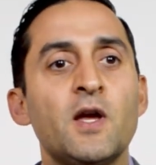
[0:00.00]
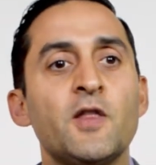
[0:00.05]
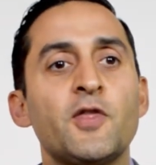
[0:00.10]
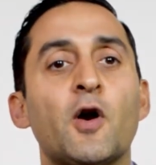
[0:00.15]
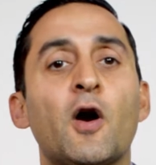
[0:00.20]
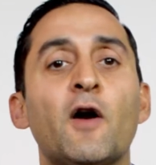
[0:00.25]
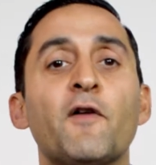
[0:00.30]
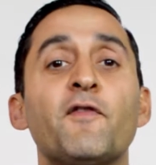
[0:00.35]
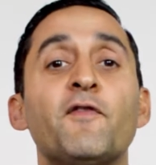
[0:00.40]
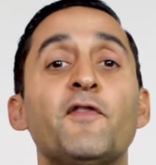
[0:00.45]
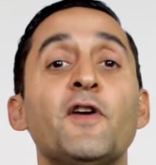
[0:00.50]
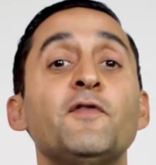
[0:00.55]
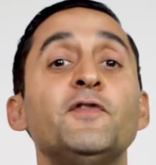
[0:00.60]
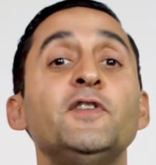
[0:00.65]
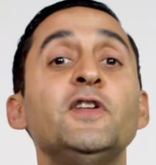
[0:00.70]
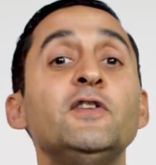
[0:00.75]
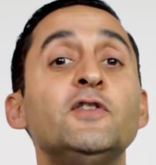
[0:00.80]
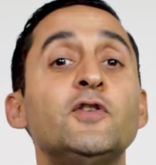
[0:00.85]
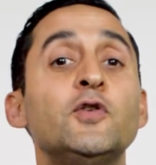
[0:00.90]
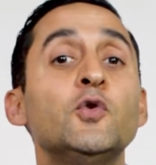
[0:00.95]
There are
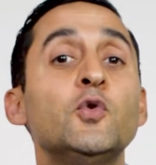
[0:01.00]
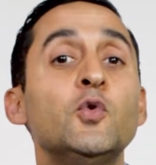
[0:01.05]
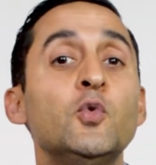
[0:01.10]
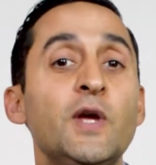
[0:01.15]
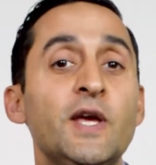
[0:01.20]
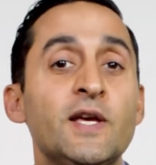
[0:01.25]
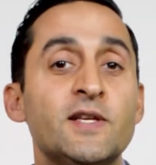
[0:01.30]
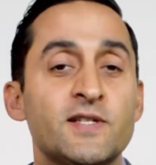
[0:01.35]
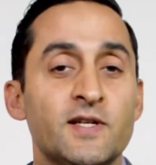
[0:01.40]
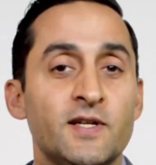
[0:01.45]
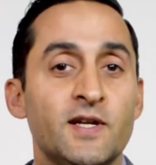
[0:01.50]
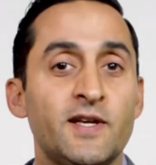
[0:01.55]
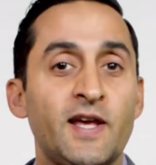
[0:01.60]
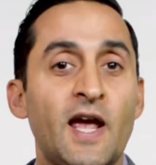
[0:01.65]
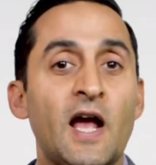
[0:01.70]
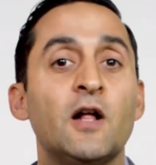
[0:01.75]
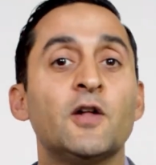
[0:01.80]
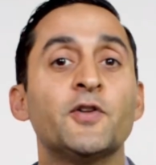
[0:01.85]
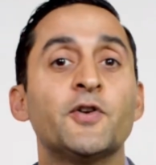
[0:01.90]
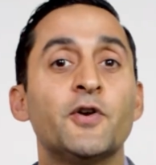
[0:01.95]
fifty-two weeks in a
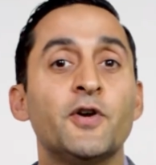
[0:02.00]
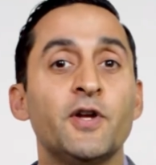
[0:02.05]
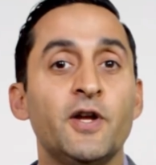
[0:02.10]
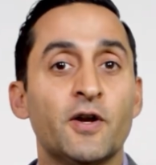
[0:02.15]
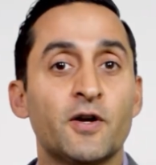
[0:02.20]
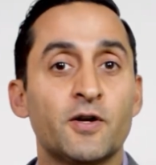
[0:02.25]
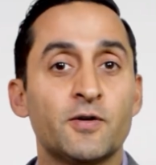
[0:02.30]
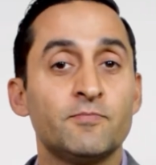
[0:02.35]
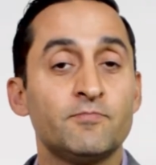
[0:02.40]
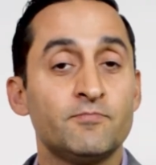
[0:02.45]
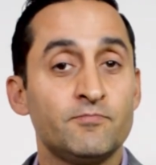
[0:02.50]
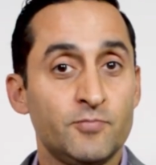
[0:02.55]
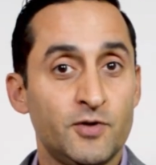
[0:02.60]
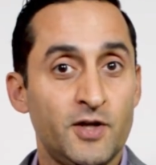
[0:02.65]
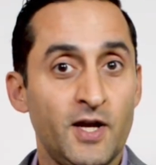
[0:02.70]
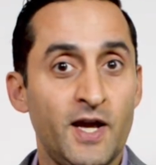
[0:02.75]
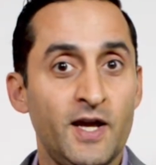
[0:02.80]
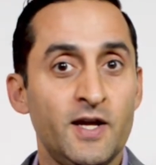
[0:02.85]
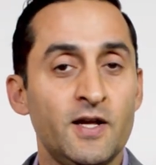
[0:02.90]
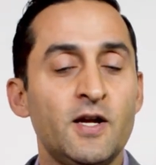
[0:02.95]
calendar year,
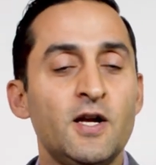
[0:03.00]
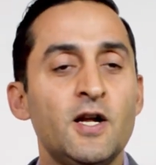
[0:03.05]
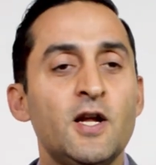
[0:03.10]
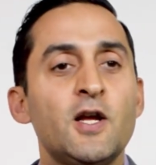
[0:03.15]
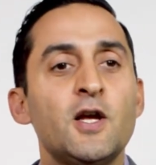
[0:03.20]
okay?